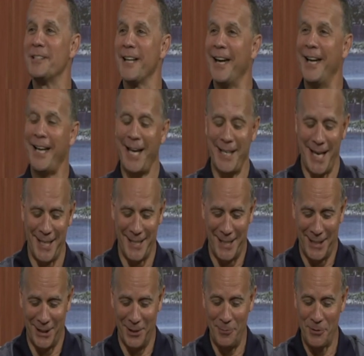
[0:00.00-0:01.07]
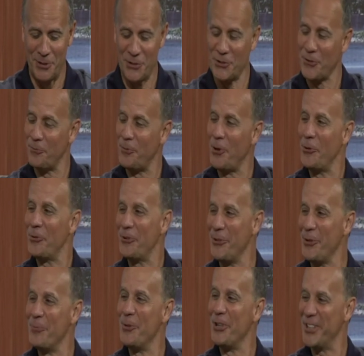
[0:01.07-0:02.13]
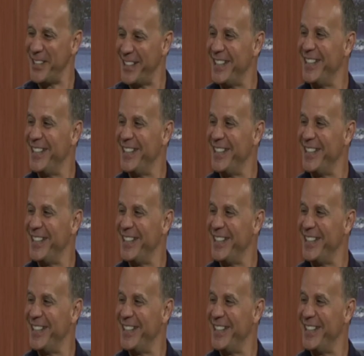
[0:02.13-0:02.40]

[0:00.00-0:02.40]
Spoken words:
I get glimpses of both in the book.